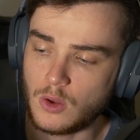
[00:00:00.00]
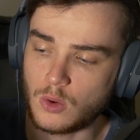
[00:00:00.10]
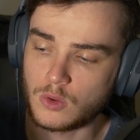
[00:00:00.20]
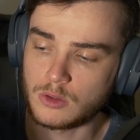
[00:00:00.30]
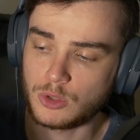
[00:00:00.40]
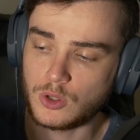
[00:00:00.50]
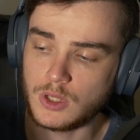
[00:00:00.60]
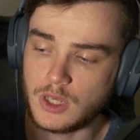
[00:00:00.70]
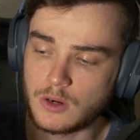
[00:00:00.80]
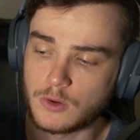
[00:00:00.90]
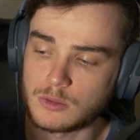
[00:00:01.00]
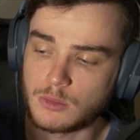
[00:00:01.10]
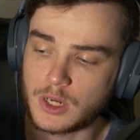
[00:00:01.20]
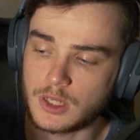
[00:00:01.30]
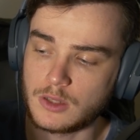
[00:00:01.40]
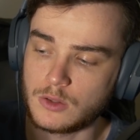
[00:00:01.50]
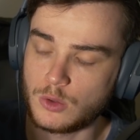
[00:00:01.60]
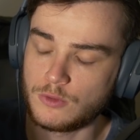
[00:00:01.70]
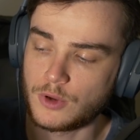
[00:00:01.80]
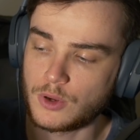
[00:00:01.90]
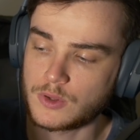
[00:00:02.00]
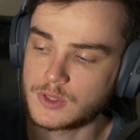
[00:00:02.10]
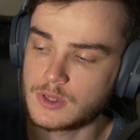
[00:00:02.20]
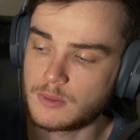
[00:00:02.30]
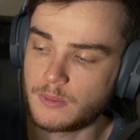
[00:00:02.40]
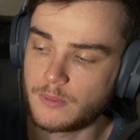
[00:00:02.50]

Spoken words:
or the puny heroes might kill you first.